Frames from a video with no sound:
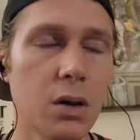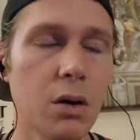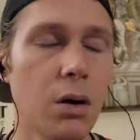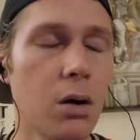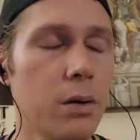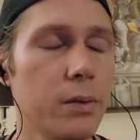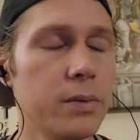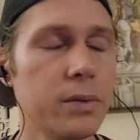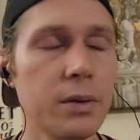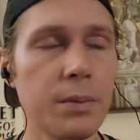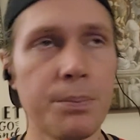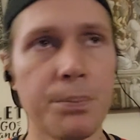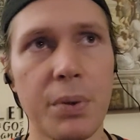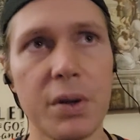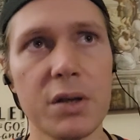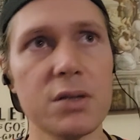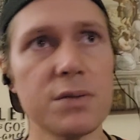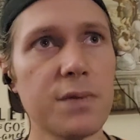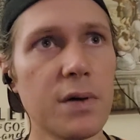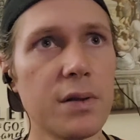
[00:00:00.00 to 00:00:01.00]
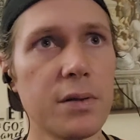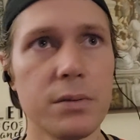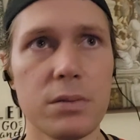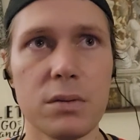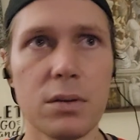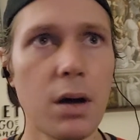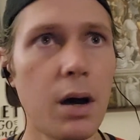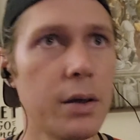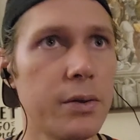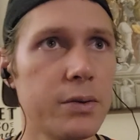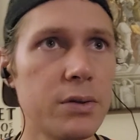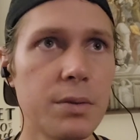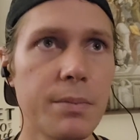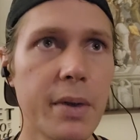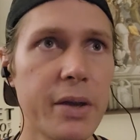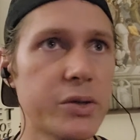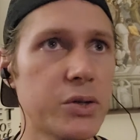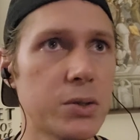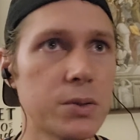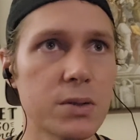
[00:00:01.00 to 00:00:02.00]
a bunch of other
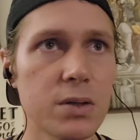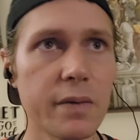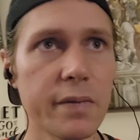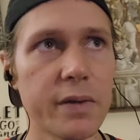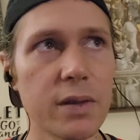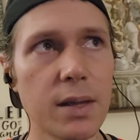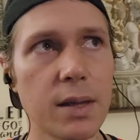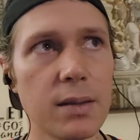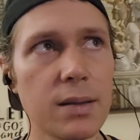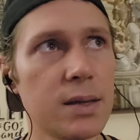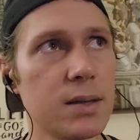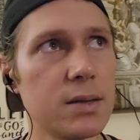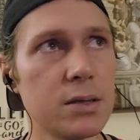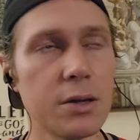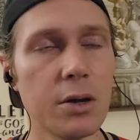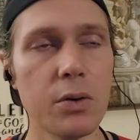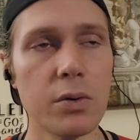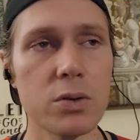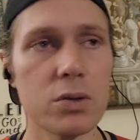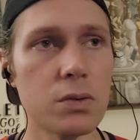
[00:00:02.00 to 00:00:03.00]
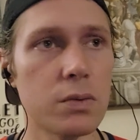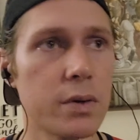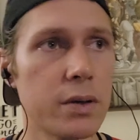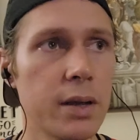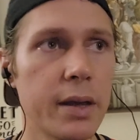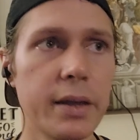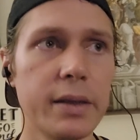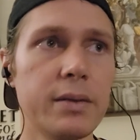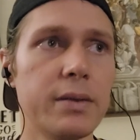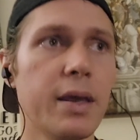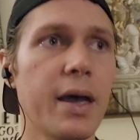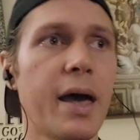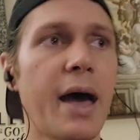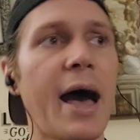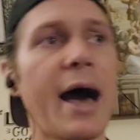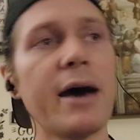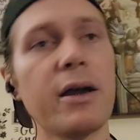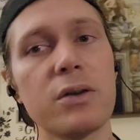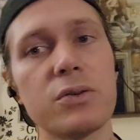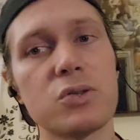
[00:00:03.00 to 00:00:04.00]
dimensions of it that need to go into it, and
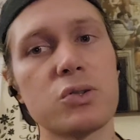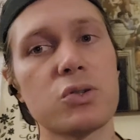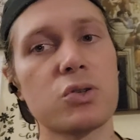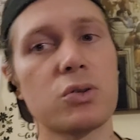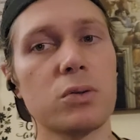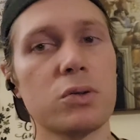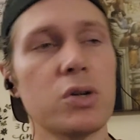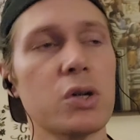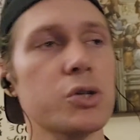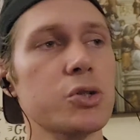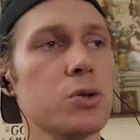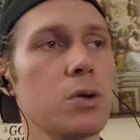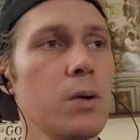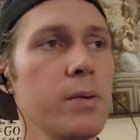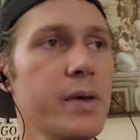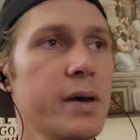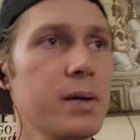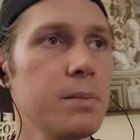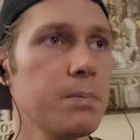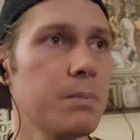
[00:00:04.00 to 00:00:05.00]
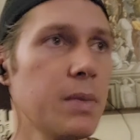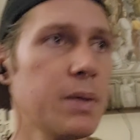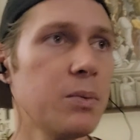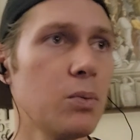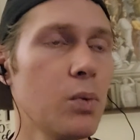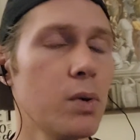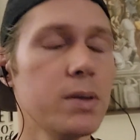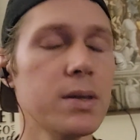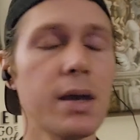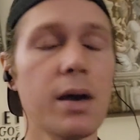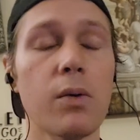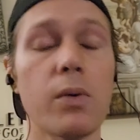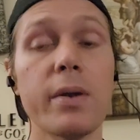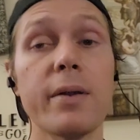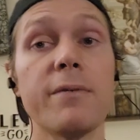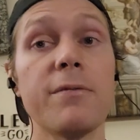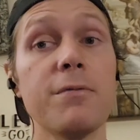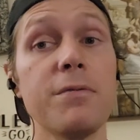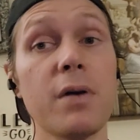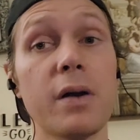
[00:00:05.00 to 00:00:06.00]
how to structure all that. Maybe one day I'll
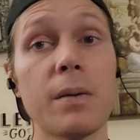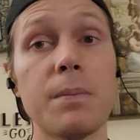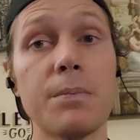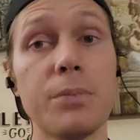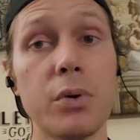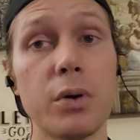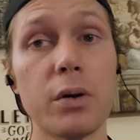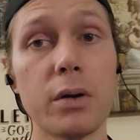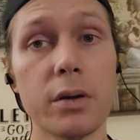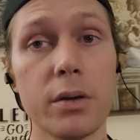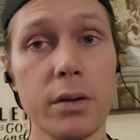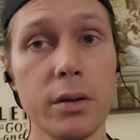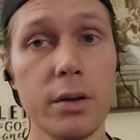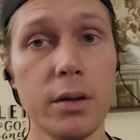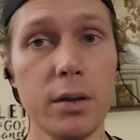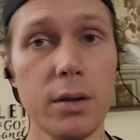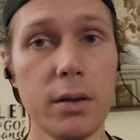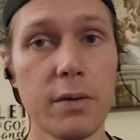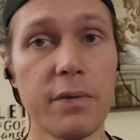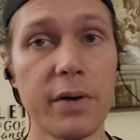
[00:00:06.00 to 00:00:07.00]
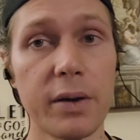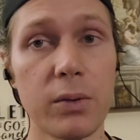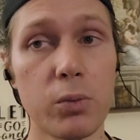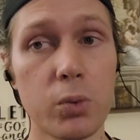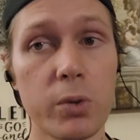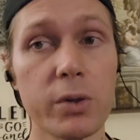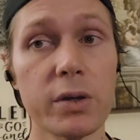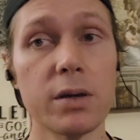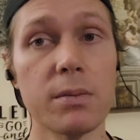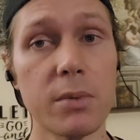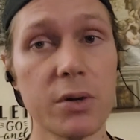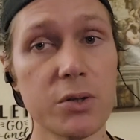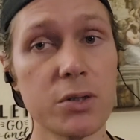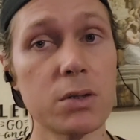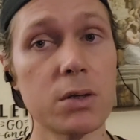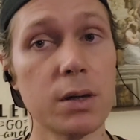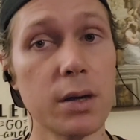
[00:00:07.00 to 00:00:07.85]
write a fucking book if I really get my shit